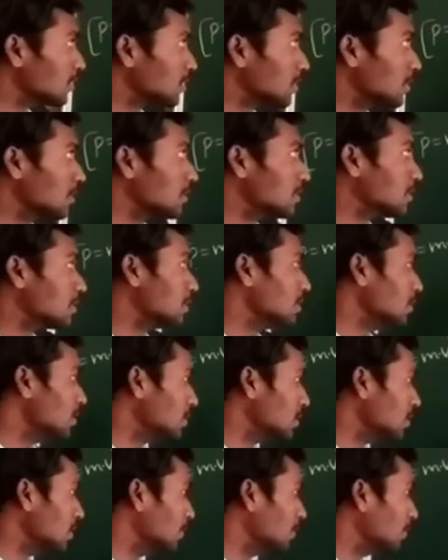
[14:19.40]
states that
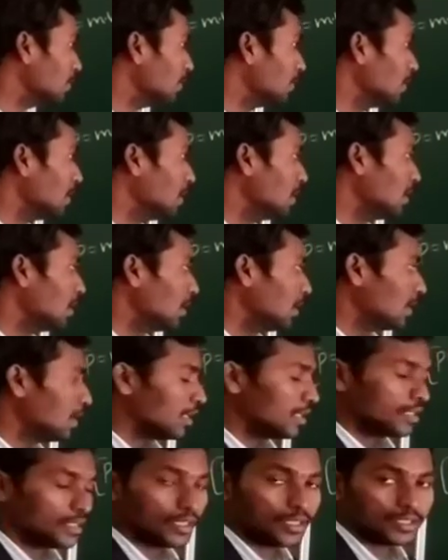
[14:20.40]

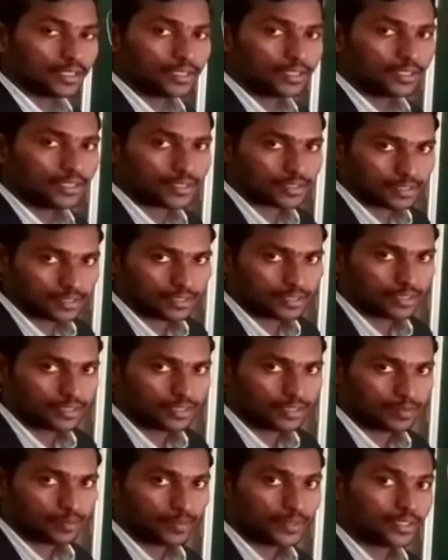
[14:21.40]
delta
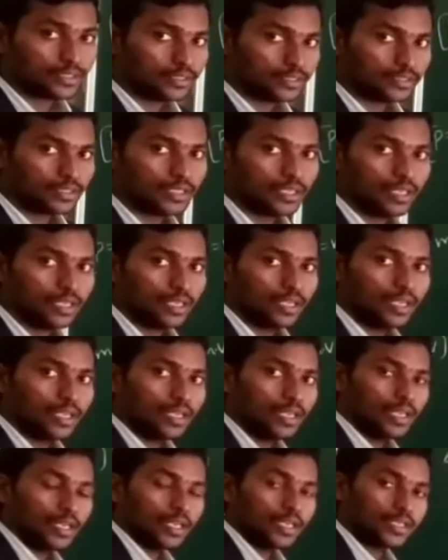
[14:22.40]
x means
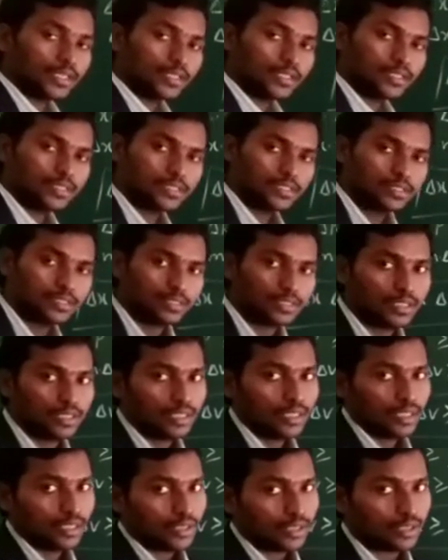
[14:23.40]
it is
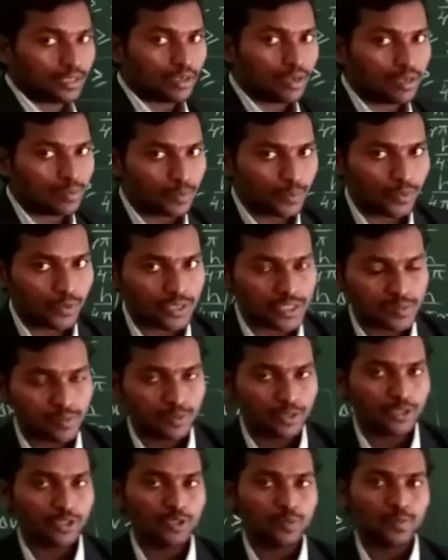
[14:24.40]
not
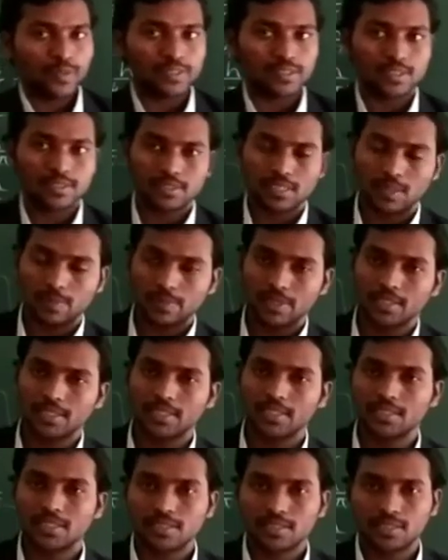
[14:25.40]
possible to measure
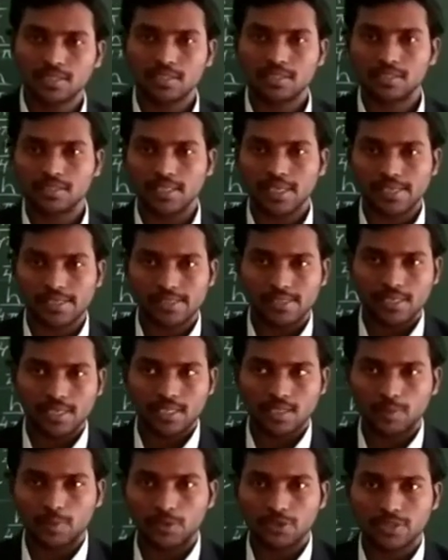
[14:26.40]
simultaneously the
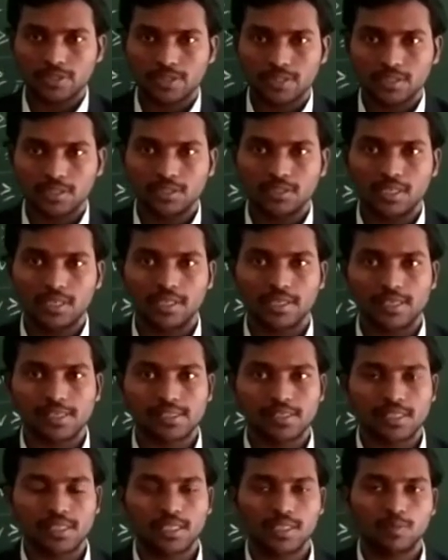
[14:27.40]
exact position and
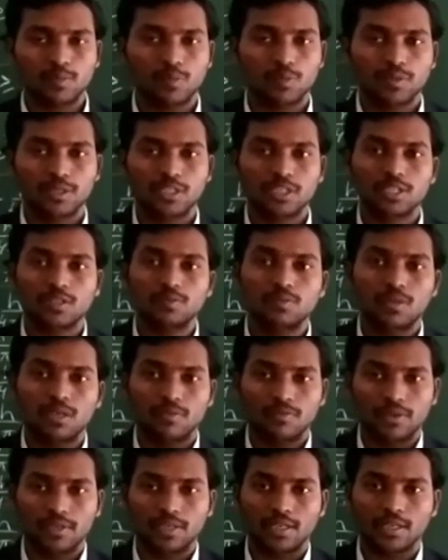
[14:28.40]
exact momentum
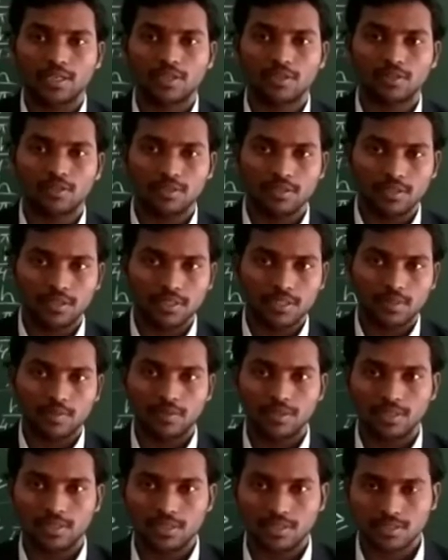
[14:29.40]
of an electron at a
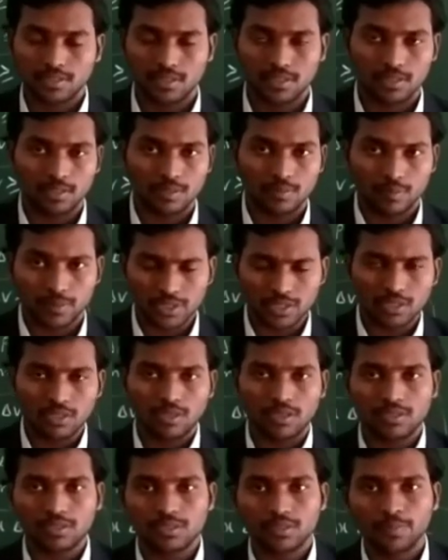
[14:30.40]
given instant,
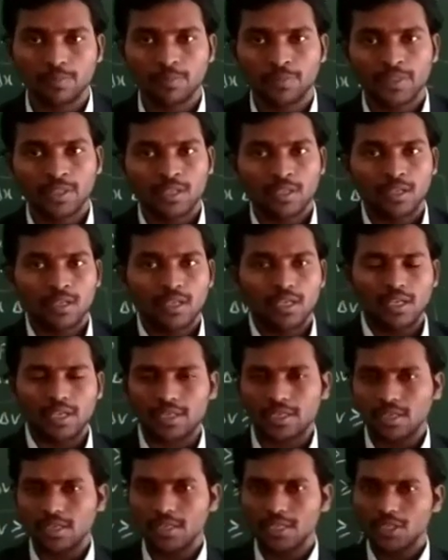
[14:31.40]
because
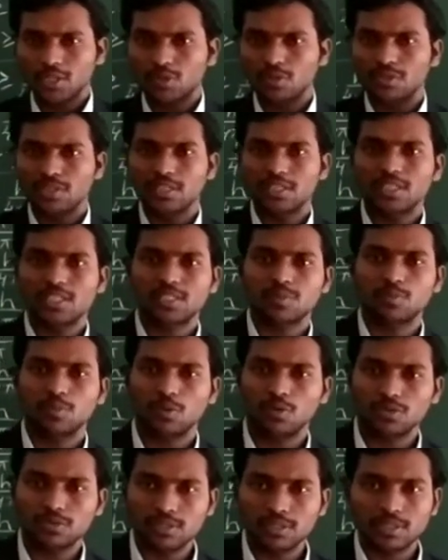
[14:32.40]
according to Niels
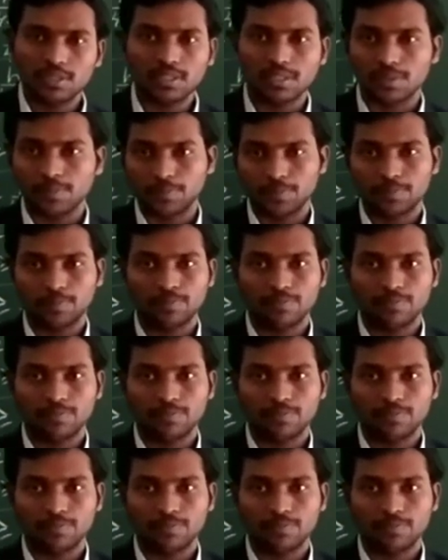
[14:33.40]
Bohr theory,